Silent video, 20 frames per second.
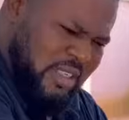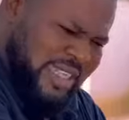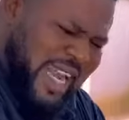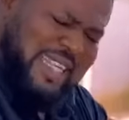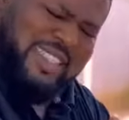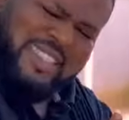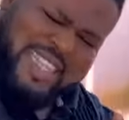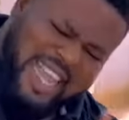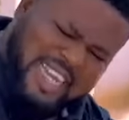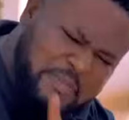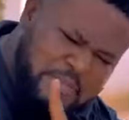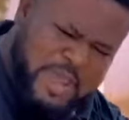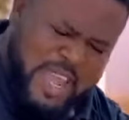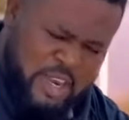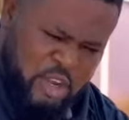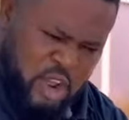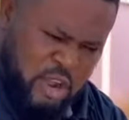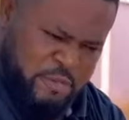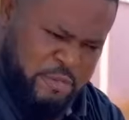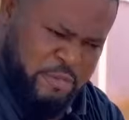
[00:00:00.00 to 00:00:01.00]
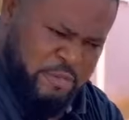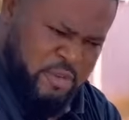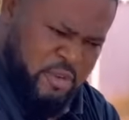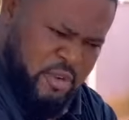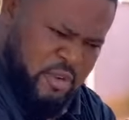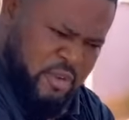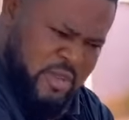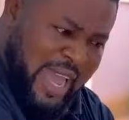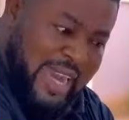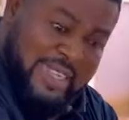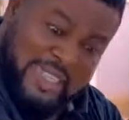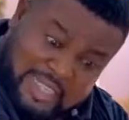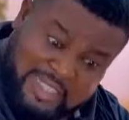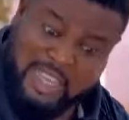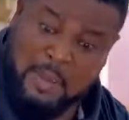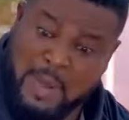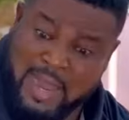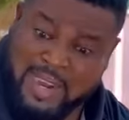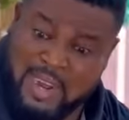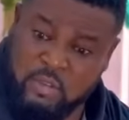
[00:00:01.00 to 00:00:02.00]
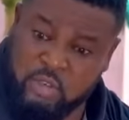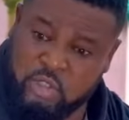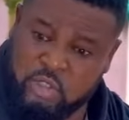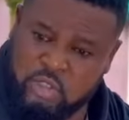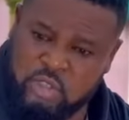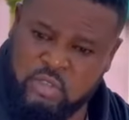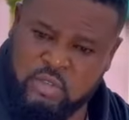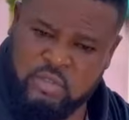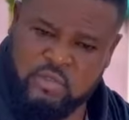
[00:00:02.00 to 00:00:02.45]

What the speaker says: She has dared me enough. And this time around.